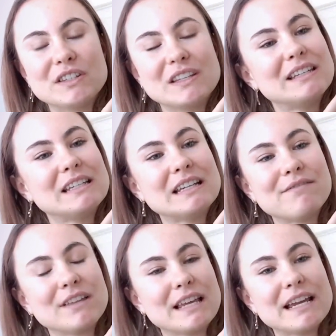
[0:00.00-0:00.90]
This isn't
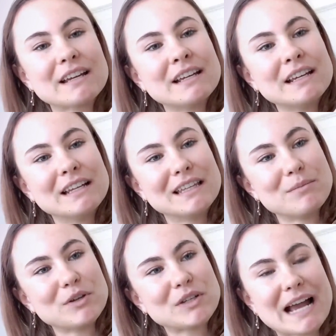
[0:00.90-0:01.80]
even like the
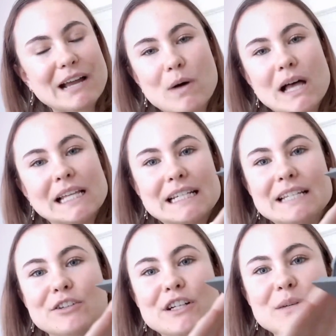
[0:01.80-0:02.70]
most high quality
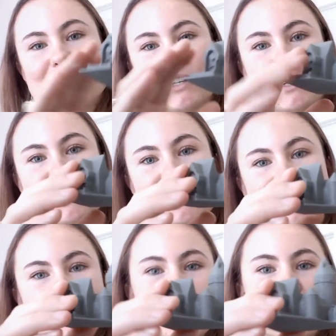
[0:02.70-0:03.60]
3D printer. This
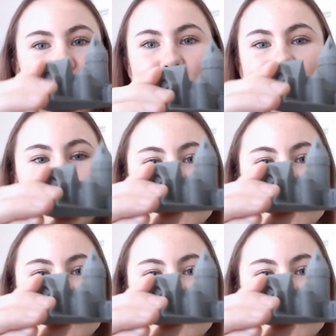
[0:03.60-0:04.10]
is like more of a